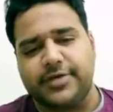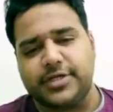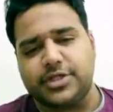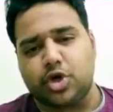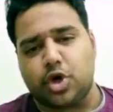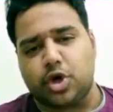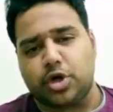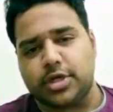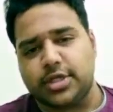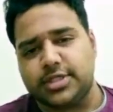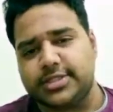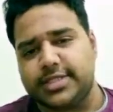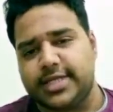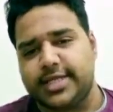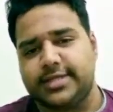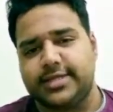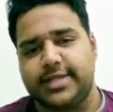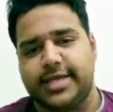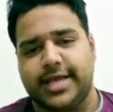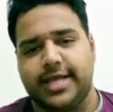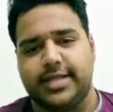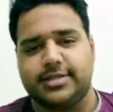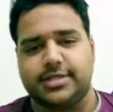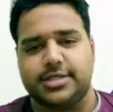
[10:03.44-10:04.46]
shortlisting
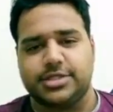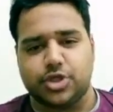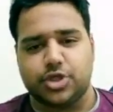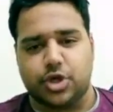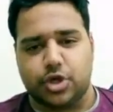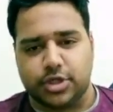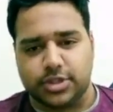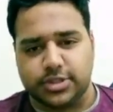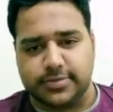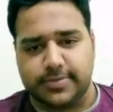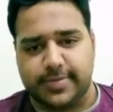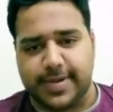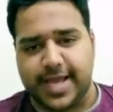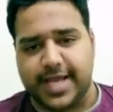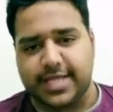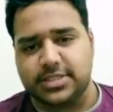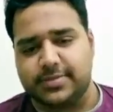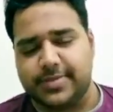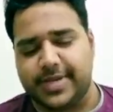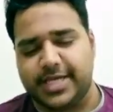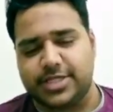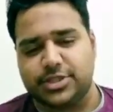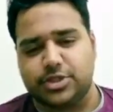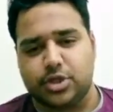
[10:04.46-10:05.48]
the health insurance
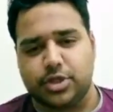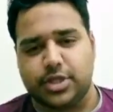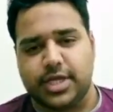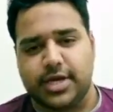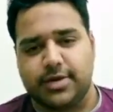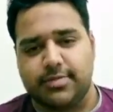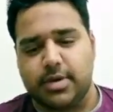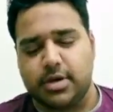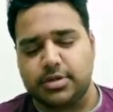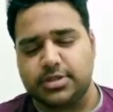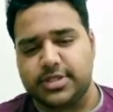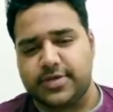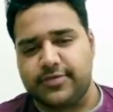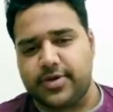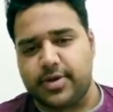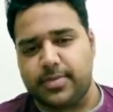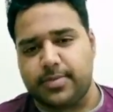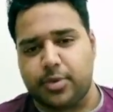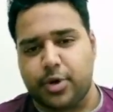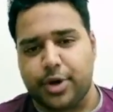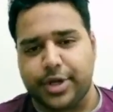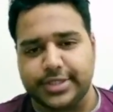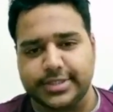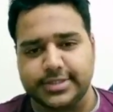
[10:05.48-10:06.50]
plans based on the above 7
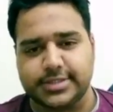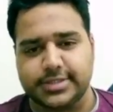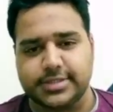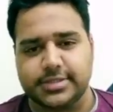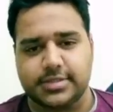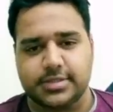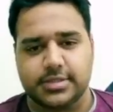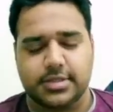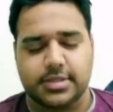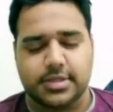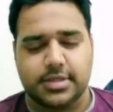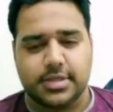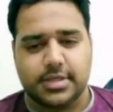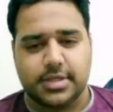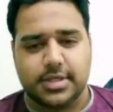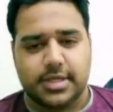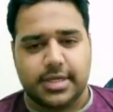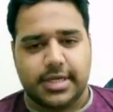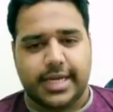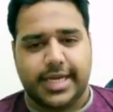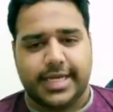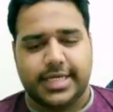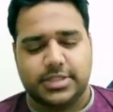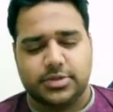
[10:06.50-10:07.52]
points,
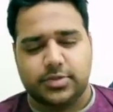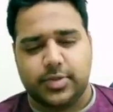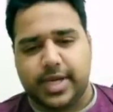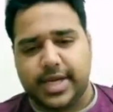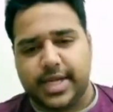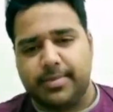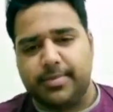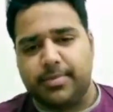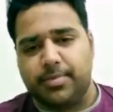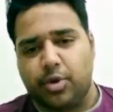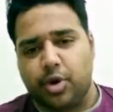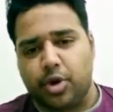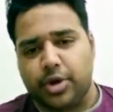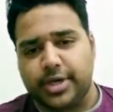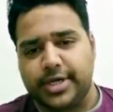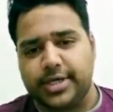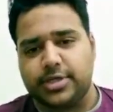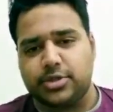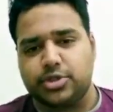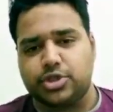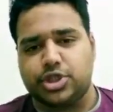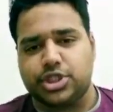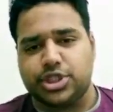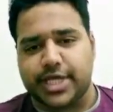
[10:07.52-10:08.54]
it is very
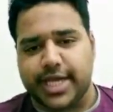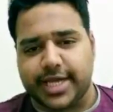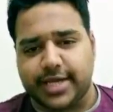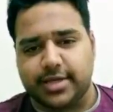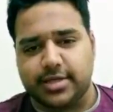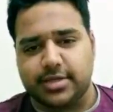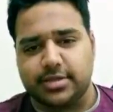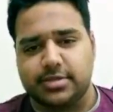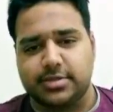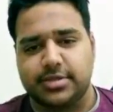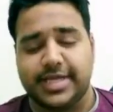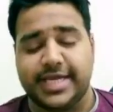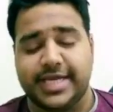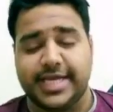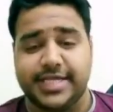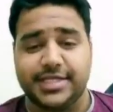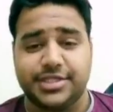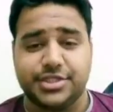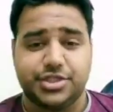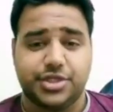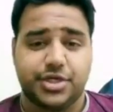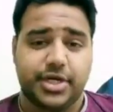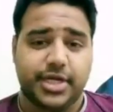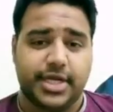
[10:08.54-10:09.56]
important to check the
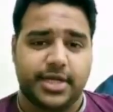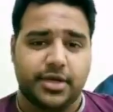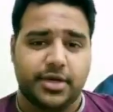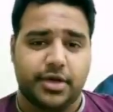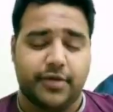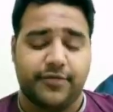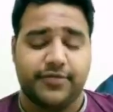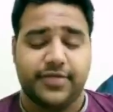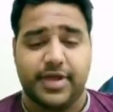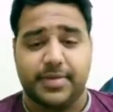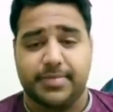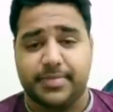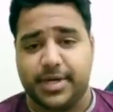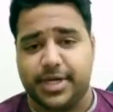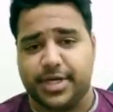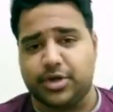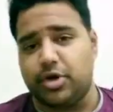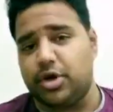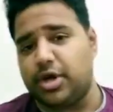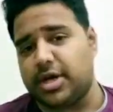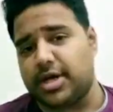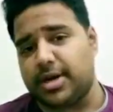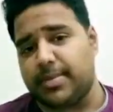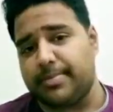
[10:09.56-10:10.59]
history of that
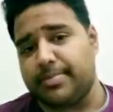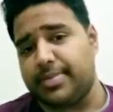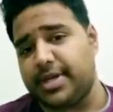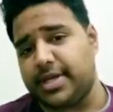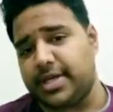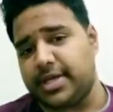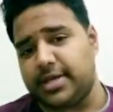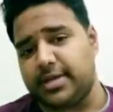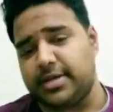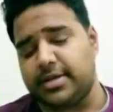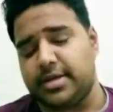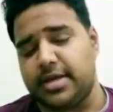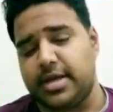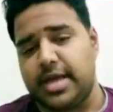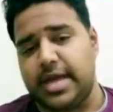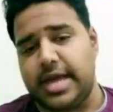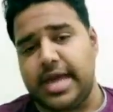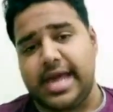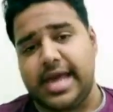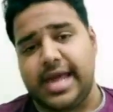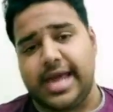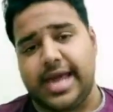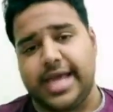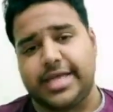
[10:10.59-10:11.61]
particular company
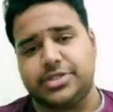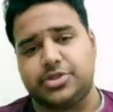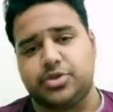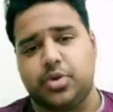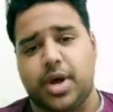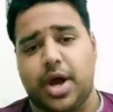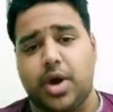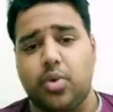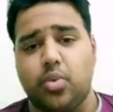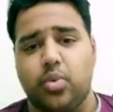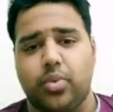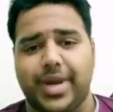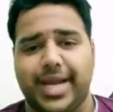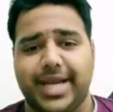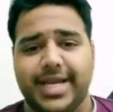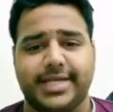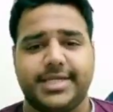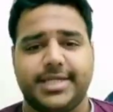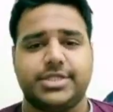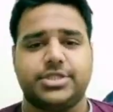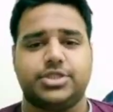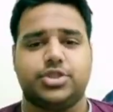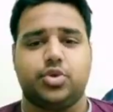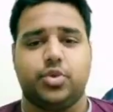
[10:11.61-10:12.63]
as to how well
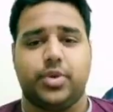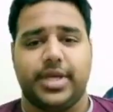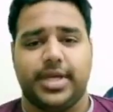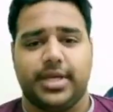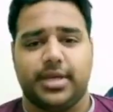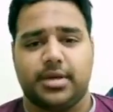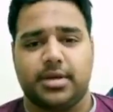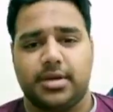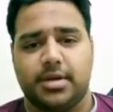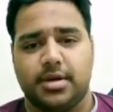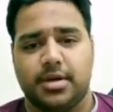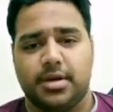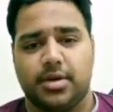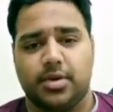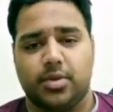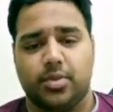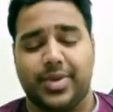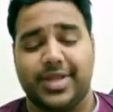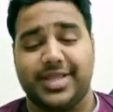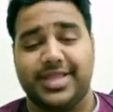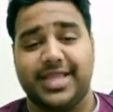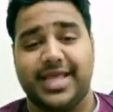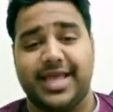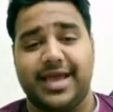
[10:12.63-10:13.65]
it is doing
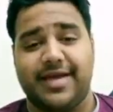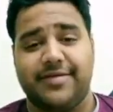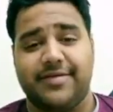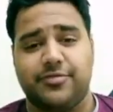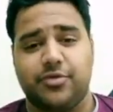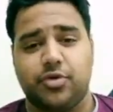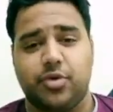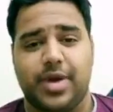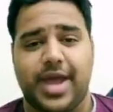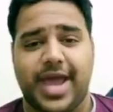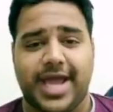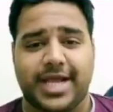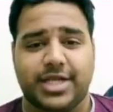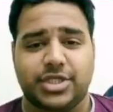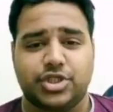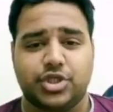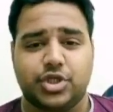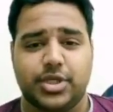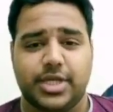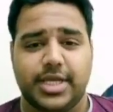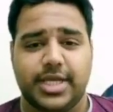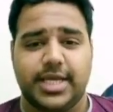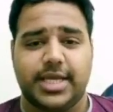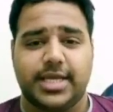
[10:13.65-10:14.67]
when they have to
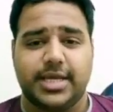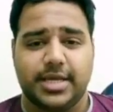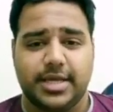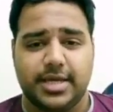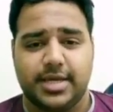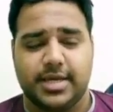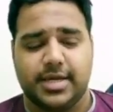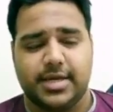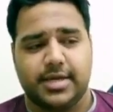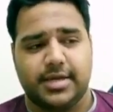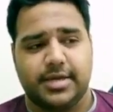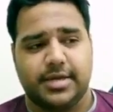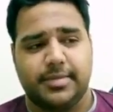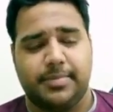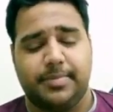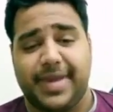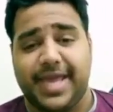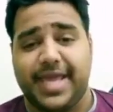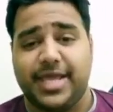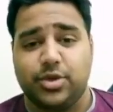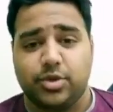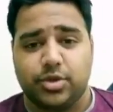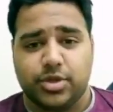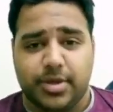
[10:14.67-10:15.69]
actually
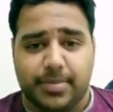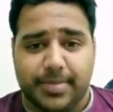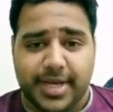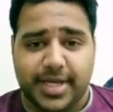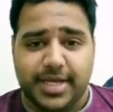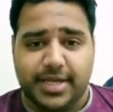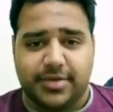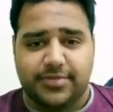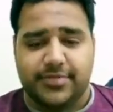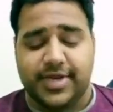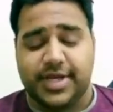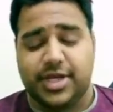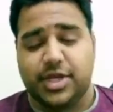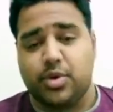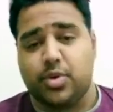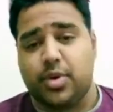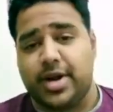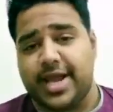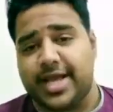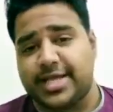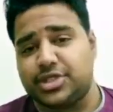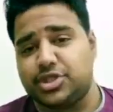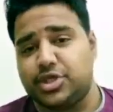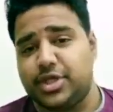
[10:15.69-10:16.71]
pay you the money, when you
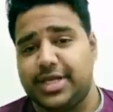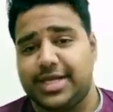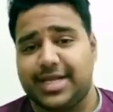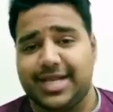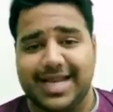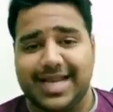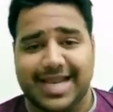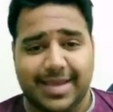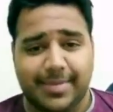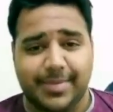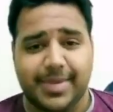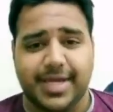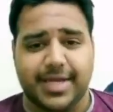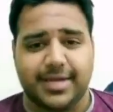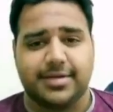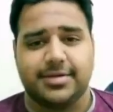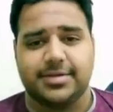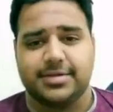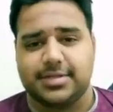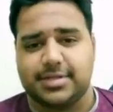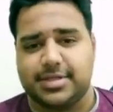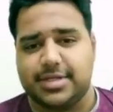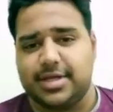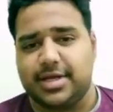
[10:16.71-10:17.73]
are actually claiming
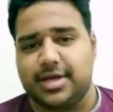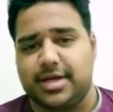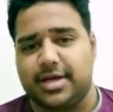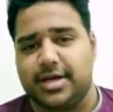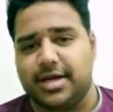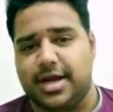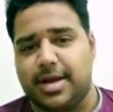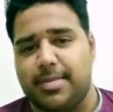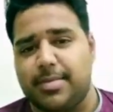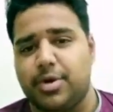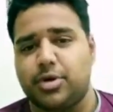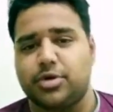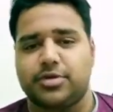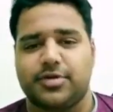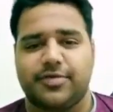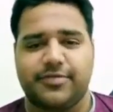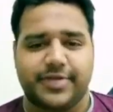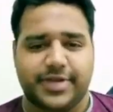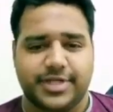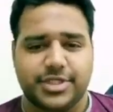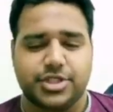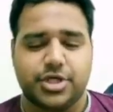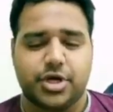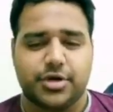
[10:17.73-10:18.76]
the amount of
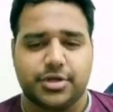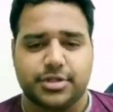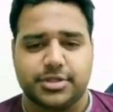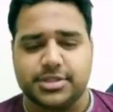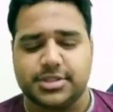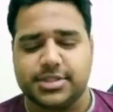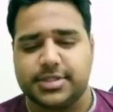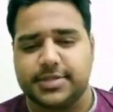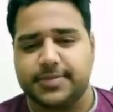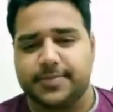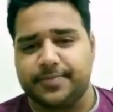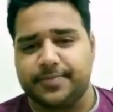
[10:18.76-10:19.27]
insurance.